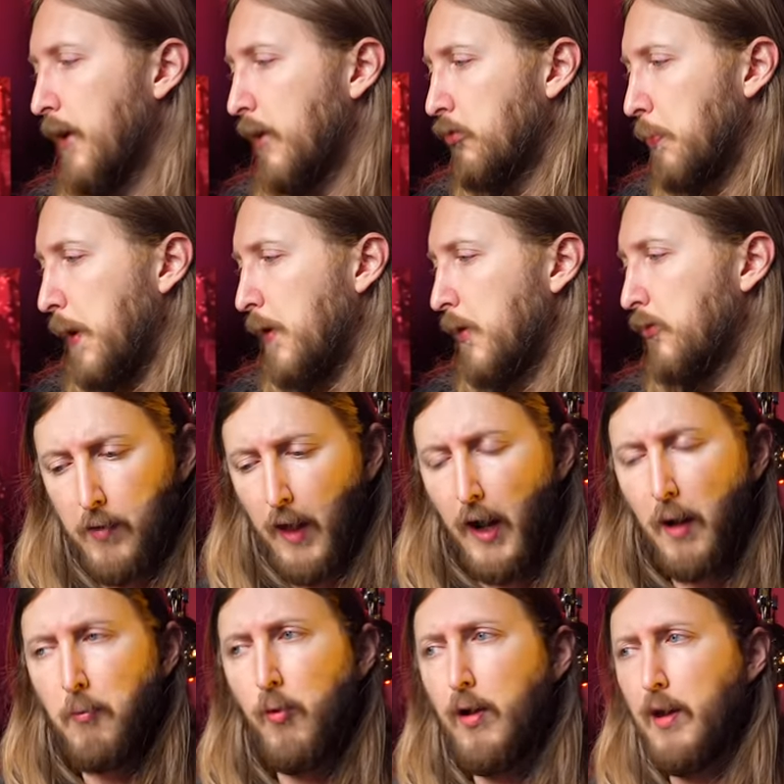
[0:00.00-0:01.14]
experience that
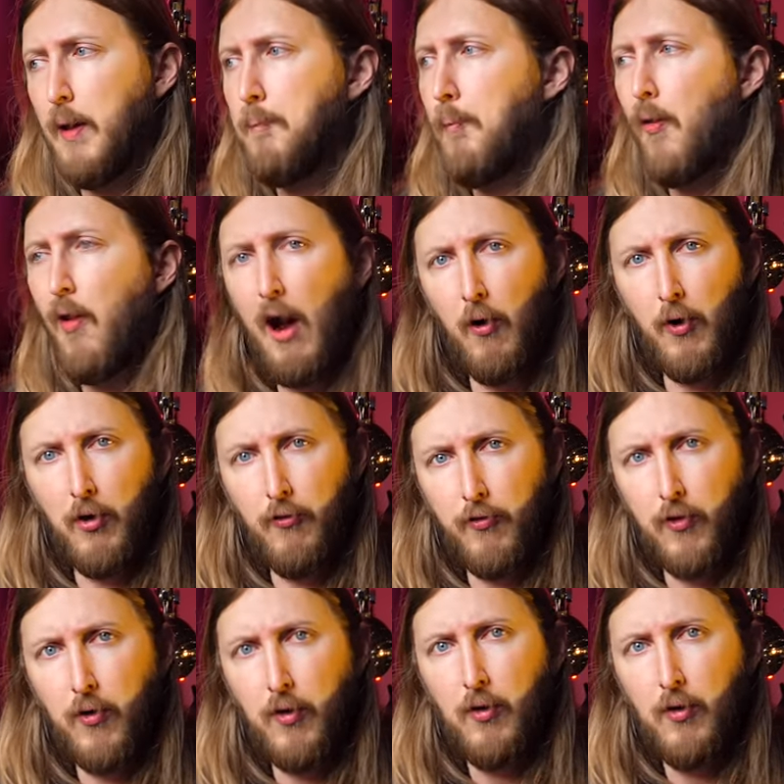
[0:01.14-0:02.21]
I'm really proud of.